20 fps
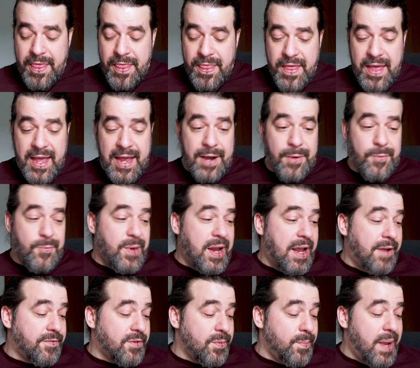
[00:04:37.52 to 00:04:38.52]
then we
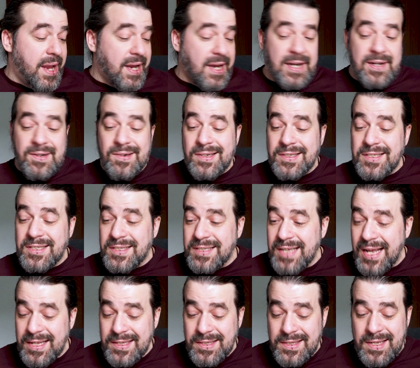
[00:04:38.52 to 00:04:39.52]
have to make our
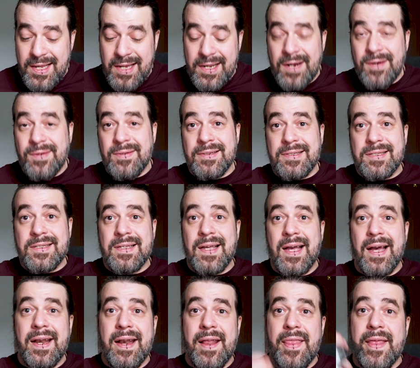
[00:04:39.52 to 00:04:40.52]
sunset, our
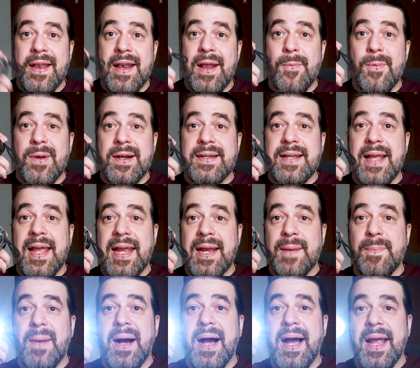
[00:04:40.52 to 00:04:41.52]
sun, and then I will
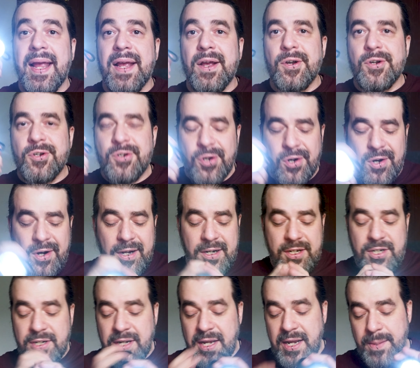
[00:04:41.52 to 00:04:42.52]
take my
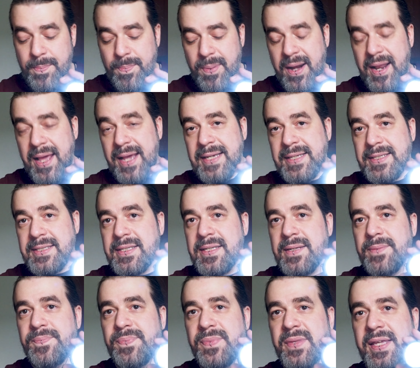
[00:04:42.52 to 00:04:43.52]
torch and place
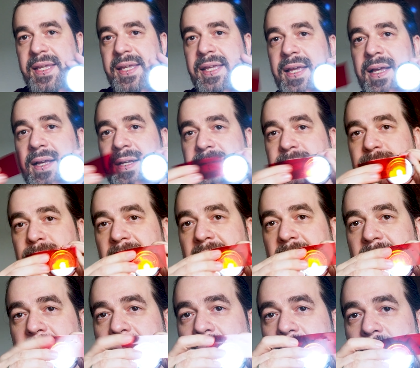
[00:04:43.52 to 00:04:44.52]
here my
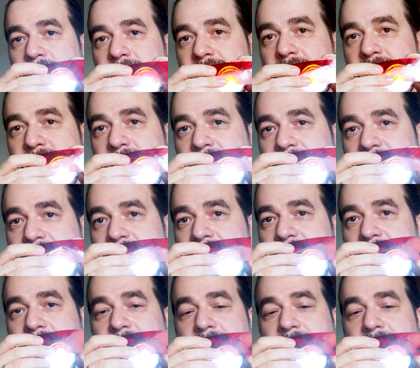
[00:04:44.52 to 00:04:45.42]
color folds